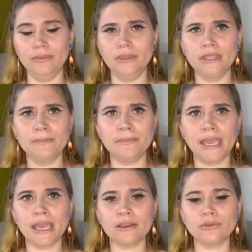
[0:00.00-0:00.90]
The
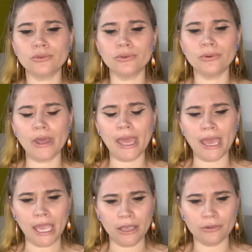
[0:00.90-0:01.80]
man grew
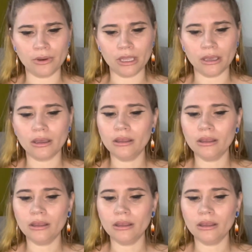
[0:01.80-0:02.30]
angry.